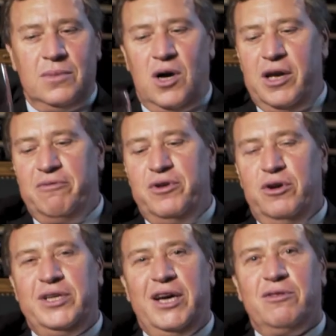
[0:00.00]
I have
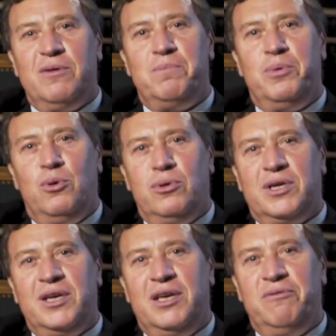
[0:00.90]
no doubt that port
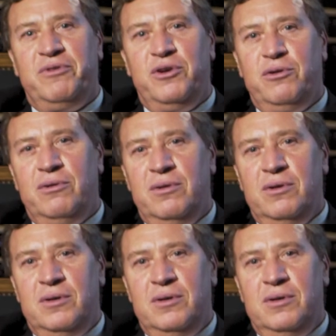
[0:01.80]
can give you